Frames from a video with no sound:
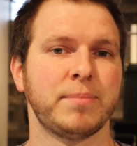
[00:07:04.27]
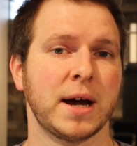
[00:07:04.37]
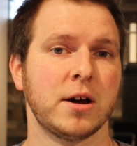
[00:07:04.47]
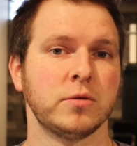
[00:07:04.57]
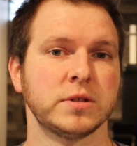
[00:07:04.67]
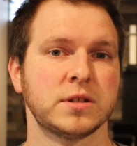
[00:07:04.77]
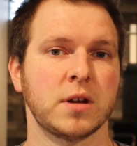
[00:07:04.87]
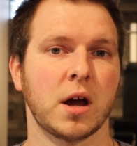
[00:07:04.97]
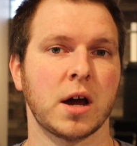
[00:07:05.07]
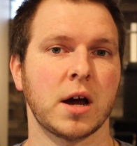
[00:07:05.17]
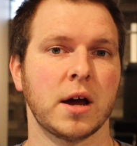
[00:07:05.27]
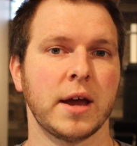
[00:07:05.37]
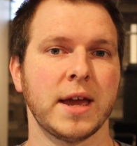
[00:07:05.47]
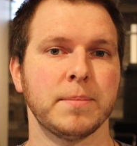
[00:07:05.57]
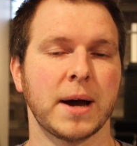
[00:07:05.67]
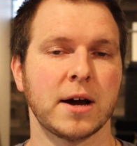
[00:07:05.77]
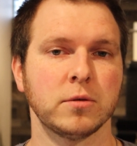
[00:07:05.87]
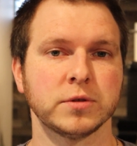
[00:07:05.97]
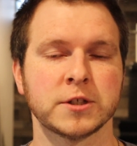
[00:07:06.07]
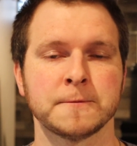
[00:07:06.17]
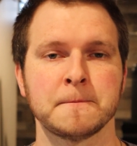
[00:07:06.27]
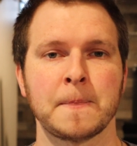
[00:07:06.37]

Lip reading: pounds, 8 pounds.